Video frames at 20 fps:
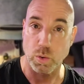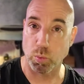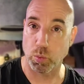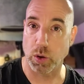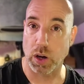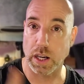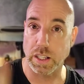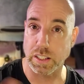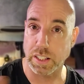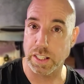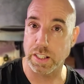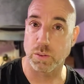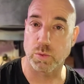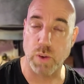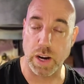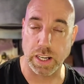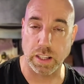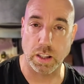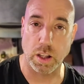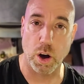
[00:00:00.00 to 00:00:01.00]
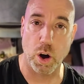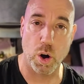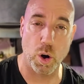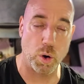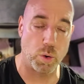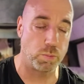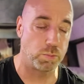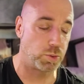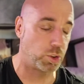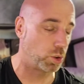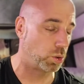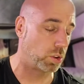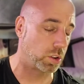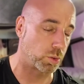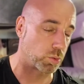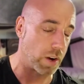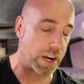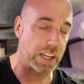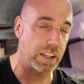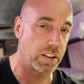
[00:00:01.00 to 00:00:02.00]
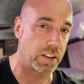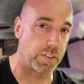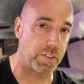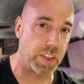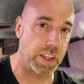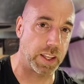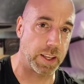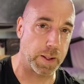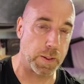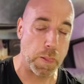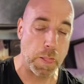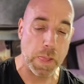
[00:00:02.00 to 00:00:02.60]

One, in a regular home, doing the regular thing,